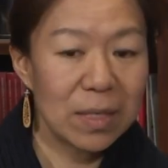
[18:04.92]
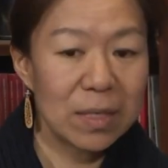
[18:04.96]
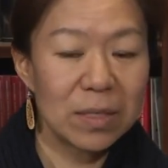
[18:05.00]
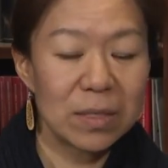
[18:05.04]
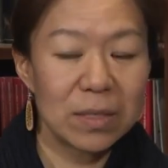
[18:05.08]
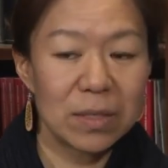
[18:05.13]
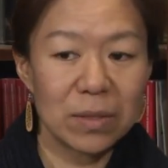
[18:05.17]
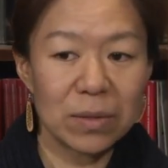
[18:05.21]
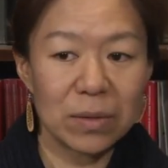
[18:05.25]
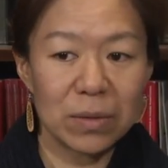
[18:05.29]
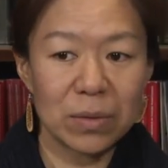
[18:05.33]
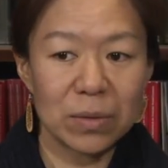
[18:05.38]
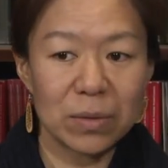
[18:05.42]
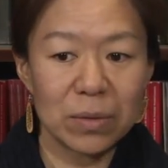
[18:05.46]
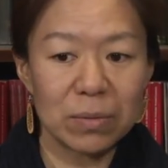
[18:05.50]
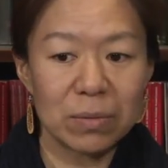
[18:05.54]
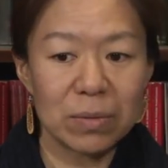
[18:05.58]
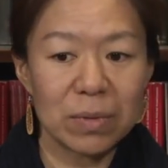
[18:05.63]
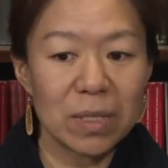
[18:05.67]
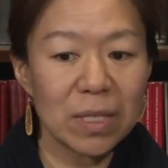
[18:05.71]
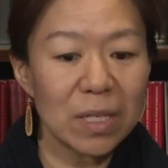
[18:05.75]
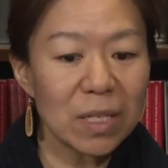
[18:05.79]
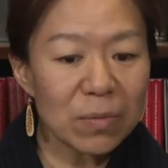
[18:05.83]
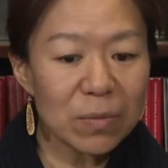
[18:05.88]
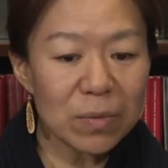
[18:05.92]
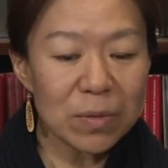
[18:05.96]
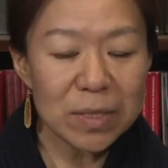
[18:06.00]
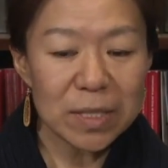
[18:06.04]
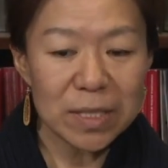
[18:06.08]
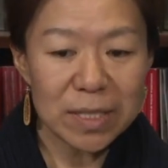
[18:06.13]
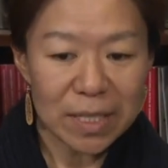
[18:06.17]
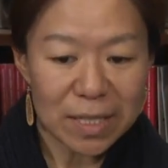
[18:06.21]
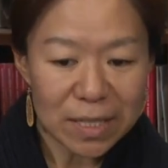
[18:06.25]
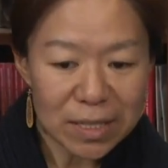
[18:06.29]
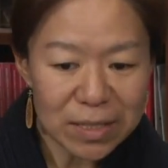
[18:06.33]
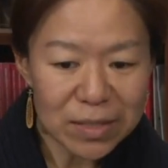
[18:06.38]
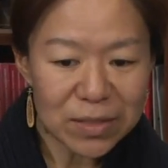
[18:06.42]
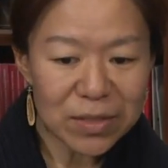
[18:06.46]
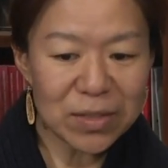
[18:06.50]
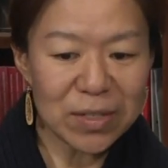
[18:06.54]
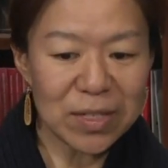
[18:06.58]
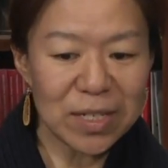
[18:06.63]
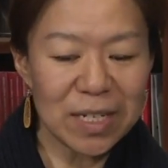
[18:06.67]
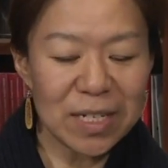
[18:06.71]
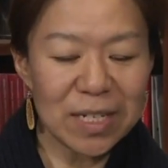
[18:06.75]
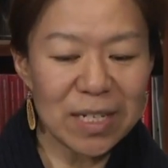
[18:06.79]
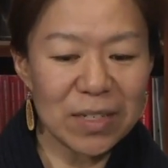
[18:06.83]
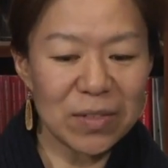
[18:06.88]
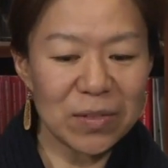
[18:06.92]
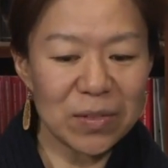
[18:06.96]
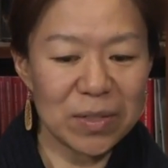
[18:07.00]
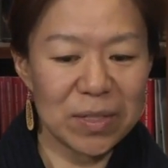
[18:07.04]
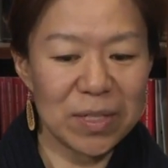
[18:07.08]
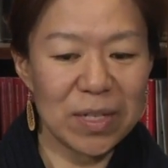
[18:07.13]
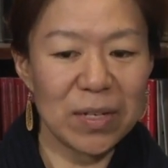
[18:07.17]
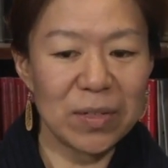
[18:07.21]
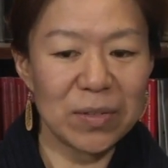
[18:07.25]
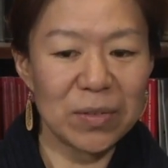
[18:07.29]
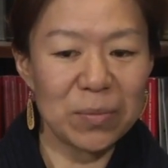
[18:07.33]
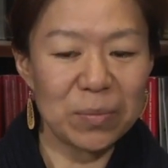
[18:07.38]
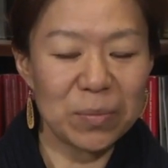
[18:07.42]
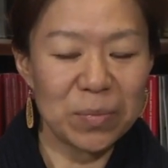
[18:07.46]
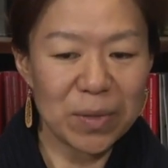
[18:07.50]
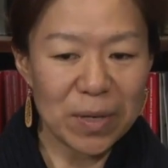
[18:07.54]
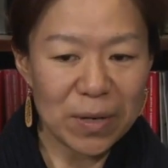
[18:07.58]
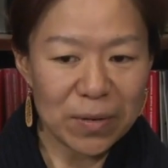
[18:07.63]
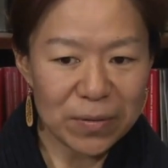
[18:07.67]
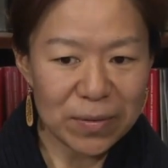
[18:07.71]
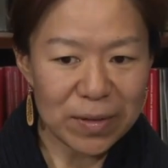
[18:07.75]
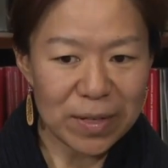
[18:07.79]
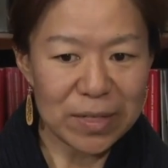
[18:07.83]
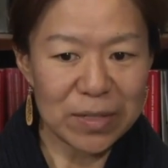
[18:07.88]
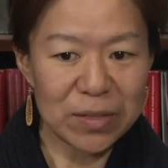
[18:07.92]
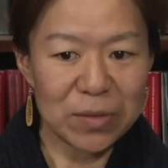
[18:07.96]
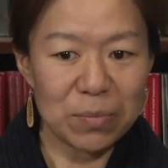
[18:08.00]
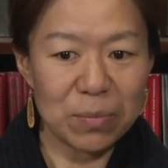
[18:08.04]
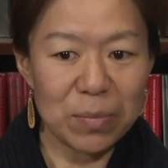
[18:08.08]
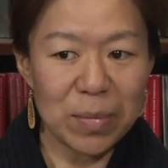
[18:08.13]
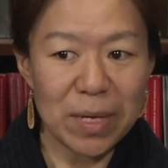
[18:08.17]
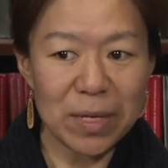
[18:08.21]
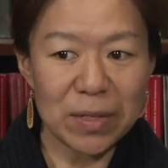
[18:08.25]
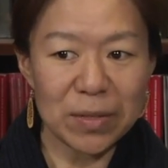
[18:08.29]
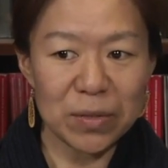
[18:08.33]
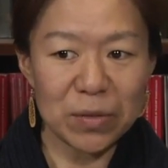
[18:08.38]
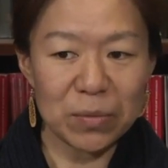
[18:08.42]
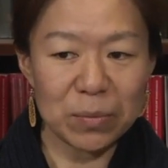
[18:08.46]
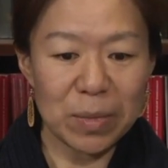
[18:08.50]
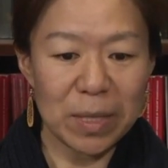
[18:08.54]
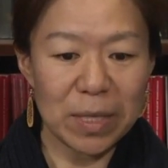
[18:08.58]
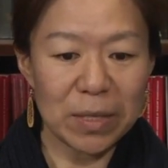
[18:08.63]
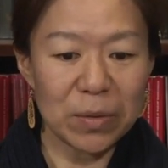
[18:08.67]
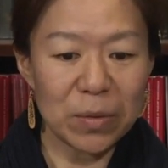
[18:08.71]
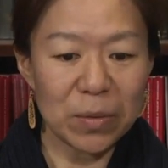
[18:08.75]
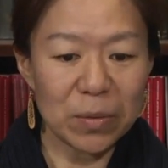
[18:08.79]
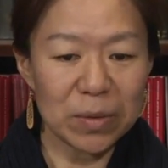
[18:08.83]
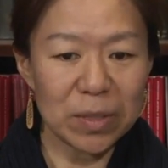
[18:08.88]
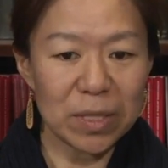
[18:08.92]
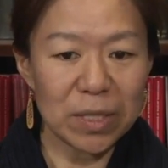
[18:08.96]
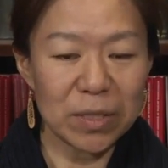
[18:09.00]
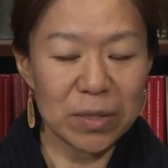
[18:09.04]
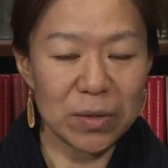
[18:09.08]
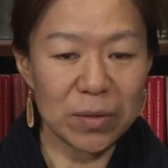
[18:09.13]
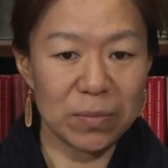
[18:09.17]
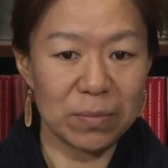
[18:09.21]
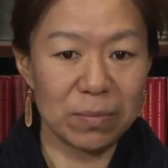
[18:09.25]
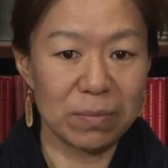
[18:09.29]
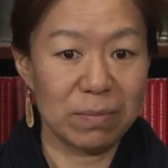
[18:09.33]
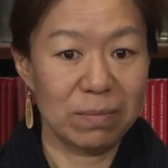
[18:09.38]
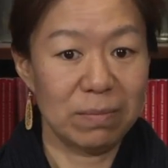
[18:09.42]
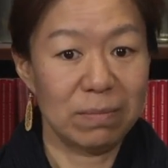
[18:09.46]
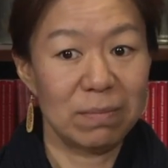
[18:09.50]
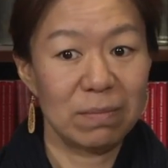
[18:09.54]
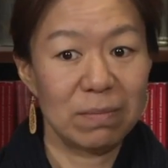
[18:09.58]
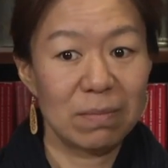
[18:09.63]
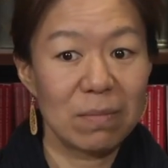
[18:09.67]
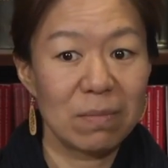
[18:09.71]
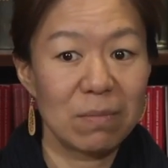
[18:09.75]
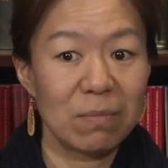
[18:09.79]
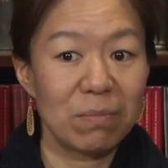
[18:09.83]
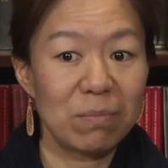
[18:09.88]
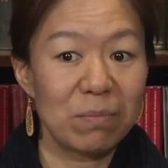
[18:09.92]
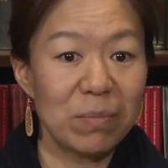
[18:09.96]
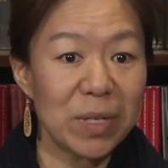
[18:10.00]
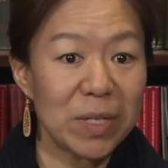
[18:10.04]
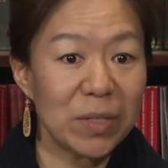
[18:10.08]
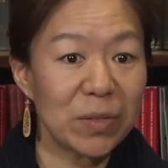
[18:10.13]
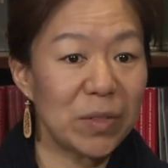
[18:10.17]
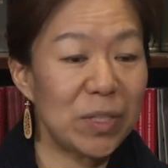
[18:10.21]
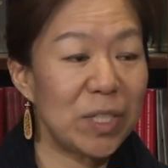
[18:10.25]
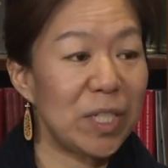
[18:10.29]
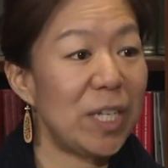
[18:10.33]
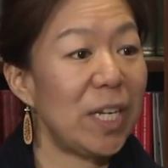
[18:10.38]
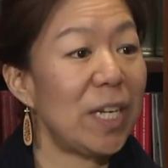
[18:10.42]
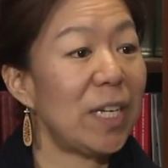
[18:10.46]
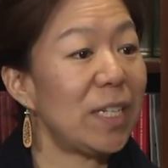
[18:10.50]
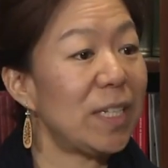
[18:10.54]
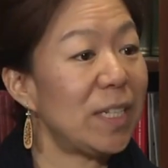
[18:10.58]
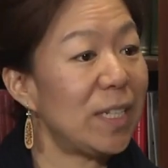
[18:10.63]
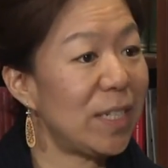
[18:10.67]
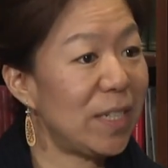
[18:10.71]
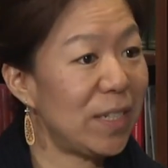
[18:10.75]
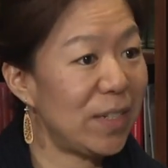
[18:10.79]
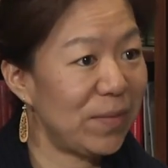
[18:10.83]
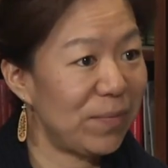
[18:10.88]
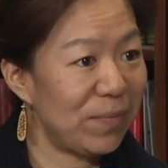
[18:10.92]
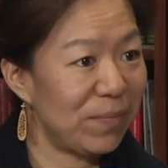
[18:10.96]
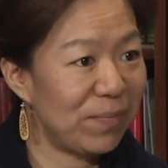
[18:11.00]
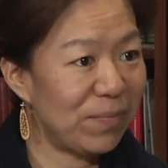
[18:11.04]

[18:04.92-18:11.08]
So even just eating start brown rice makes my condition big change.